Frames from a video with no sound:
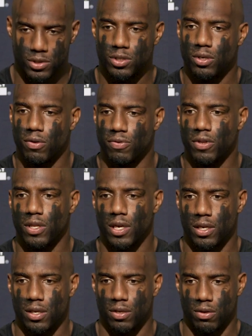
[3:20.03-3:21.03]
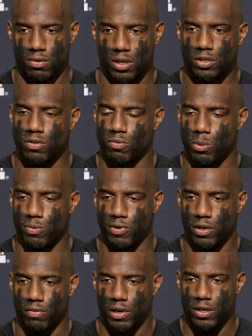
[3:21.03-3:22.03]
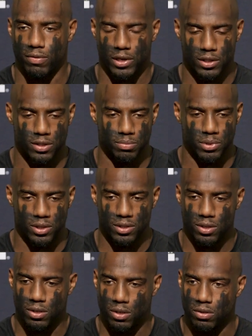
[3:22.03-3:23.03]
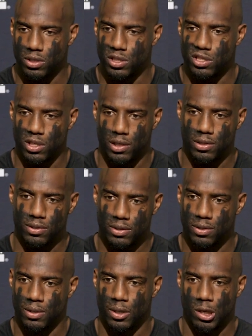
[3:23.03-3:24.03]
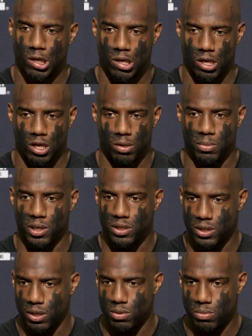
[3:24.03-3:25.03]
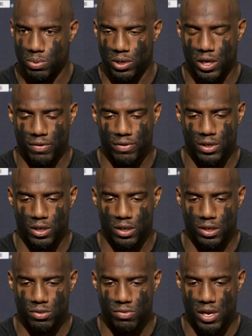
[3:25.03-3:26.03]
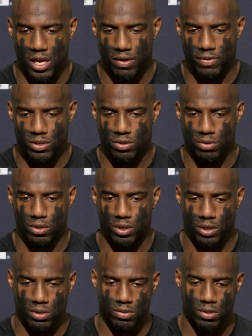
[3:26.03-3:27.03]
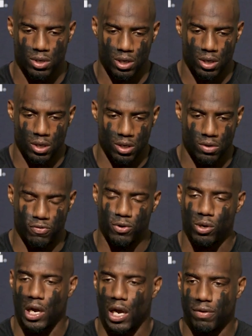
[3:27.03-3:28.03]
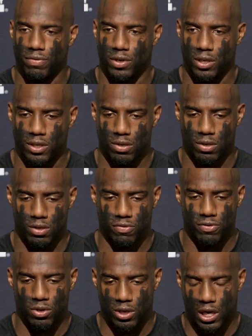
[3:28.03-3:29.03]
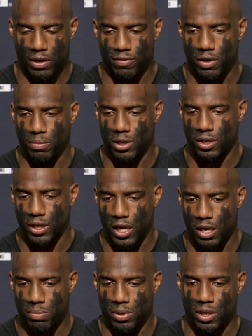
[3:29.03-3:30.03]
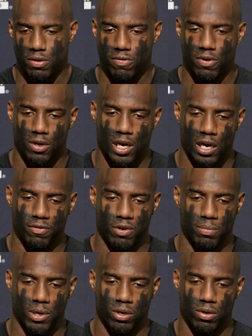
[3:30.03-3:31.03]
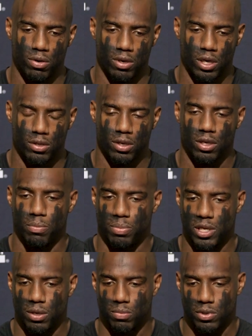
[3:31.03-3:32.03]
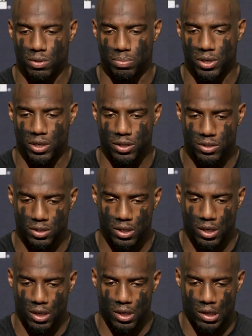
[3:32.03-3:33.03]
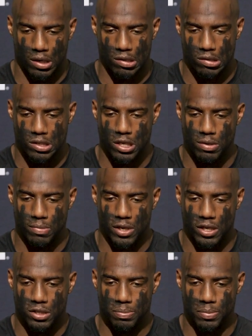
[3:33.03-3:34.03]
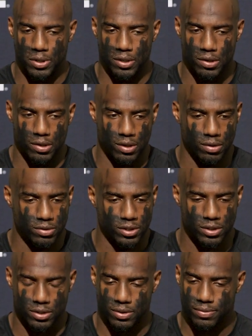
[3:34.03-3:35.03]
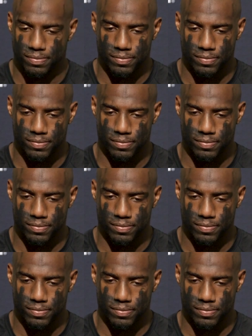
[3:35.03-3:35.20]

I still feel like, you know, things are moving in the right direction, but, you know, it stinks. Anytime you put everything that you have into it and you feel confident, you know, you feel confident about the game plan, you feel confident about going out there competing with the players and your teammates, but, you know, just